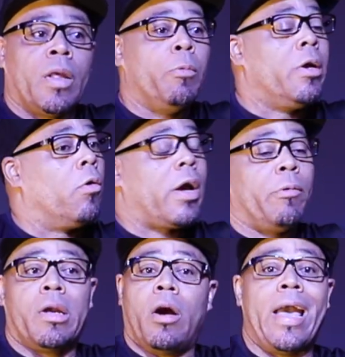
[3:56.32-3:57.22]
And we're gonna
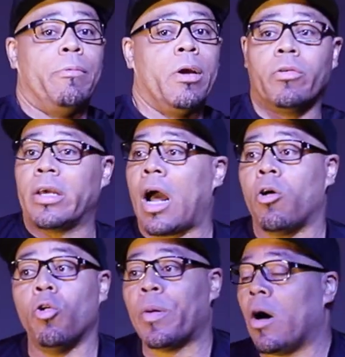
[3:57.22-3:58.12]
get, we're gonna, hey, we're gonna get
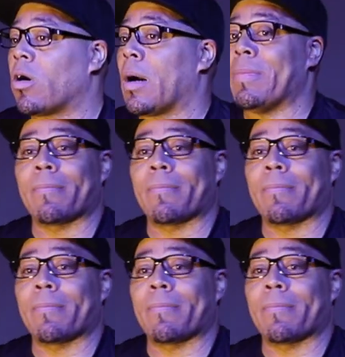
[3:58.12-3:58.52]
our hoop on, come